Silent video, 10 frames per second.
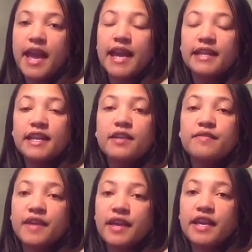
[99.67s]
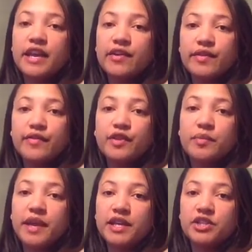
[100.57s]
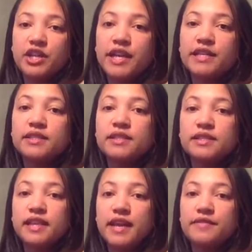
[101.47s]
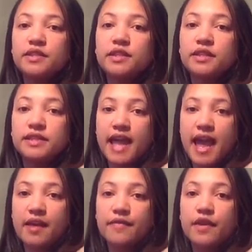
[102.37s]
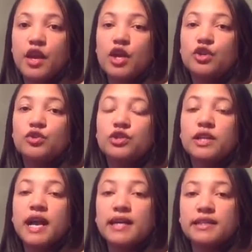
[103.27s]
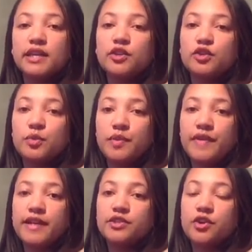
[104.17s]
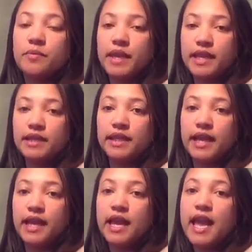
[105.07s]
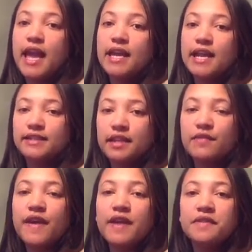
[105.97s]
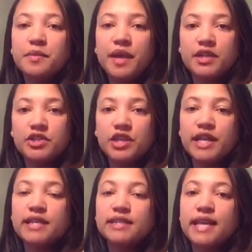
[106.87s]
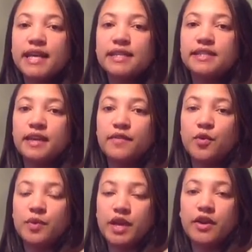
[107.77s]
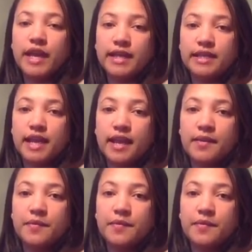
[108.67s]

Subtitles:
In the event caring for the patient is unsafe to the staff, you should contact your supervisor immediately and identify if the patient is not a safe home care candidate.